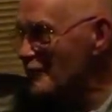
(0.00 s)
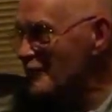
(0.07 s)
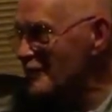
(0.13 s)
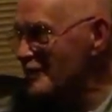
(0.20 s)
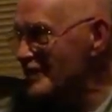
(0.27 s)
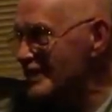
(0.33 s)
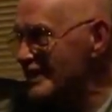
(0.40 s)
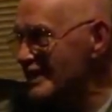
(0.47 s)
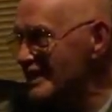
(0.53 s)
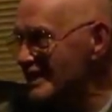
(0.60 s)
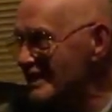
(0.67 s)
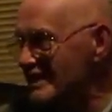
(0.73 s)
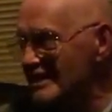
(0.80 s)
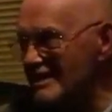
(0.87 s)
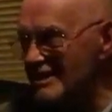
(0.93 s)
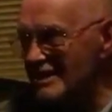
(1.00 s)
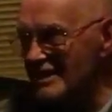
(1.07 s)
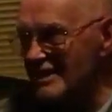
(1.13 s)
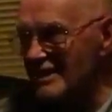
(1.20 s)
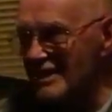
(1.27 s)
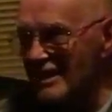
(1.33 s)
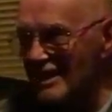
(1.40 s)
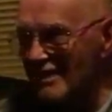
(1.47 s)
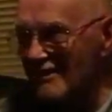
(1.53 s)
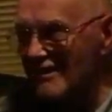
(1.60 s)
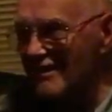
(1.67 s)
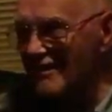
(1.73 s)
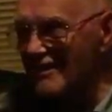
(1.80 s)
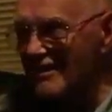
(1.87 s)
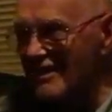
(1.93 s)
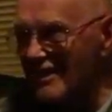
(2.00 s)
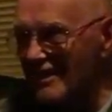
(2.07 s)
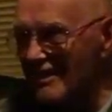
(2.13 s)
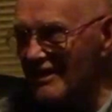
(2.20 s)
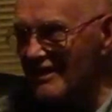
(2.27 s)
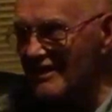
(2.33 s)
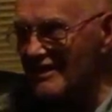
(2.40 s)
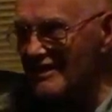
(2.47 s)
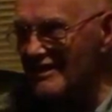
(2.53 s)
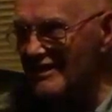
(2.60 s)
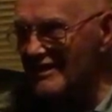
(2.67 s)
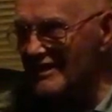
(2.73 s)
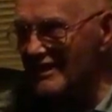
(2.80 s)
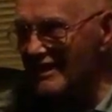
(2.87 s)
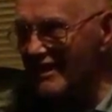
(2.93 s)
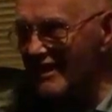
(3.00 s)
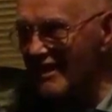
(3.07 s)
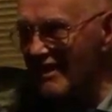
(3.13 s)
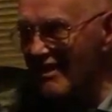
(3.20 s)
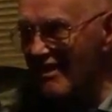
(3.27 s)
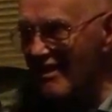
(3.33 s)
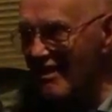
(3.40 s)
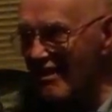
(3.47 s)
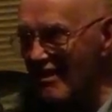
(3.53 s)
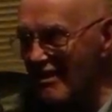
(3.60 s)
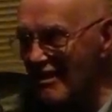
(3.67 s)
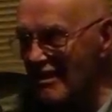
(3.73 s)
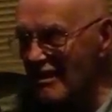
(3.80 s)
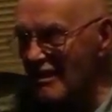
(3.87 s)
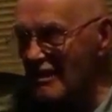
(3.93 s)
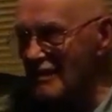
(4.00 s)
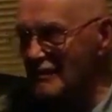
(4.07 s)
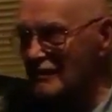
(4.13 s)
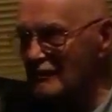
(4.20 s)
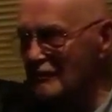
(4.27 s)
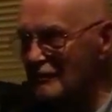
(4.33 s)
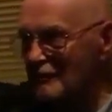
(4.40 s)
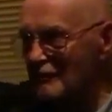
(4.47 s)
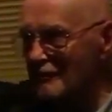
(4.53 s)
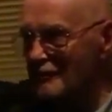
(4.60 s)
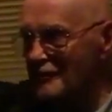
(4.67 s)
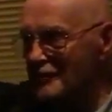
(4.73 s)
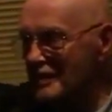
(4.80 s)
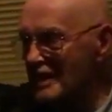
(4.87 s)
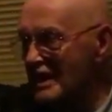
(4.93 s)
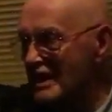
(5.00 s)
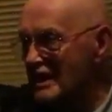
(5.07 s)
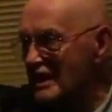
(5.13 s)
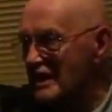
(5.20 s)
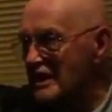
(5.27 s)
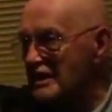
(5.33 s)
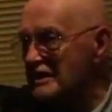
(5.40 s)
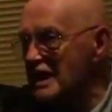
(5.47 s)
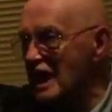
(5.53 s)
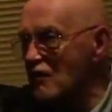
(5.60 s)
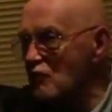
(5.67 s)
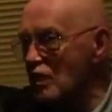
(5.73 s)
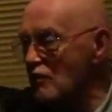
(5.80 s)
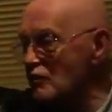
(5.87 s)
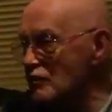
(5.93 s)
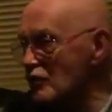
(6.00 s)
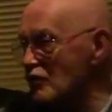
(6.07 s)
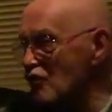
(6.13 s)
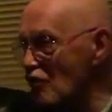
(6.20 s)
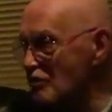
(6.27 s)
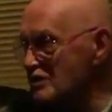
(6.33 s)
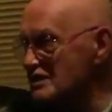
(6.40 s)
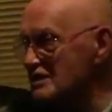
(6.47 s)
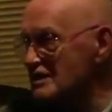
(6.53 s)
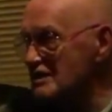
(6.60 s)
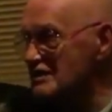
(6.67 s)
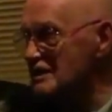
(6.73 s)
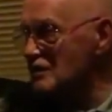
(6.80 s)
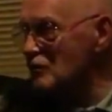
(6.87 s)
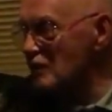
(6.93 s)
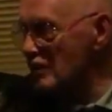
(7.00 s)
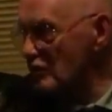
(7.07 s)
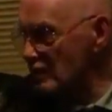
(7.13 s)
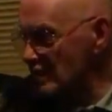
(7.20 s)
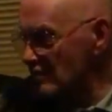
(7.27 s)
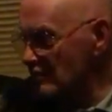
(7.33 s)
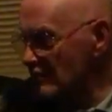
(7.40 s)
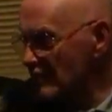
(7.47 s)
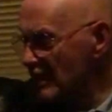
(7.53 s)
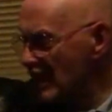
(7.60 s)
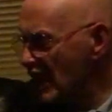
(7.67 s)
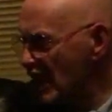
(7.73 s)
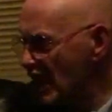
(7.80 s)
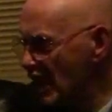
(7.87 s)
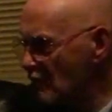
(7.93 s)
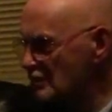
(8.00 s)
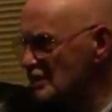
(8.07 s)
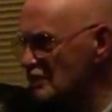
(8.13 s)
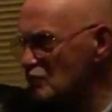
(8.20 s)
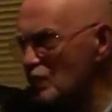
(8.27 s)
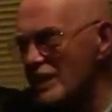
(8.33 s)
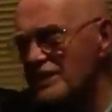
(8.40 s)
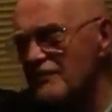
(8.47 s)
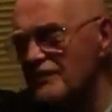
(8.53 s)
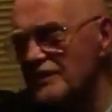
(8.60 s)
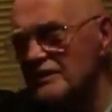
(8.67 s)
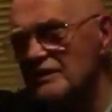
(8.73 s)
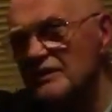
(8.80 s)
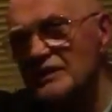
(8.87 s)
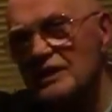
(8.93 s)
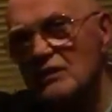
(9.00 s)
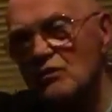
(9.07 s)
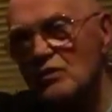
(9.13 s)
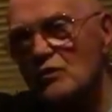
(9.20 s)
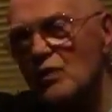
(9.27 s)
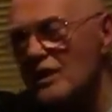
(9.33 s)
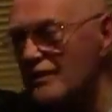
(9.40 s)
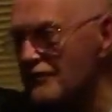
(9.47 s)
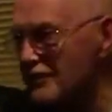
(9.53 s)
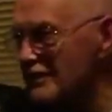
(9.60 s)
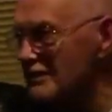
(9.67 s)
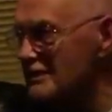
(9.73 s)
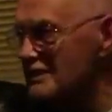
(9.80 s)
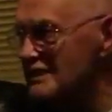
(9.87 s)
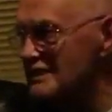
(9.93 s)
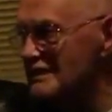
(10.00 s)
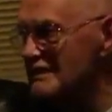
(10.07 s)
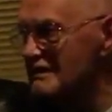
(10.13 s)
Yeah, and so Mark just mentioned you sort of have met Roy Orbison as well. Yeah, I went with Roy Orbison, did a week with him. It was in Wakefield, I think it was, Wakefield.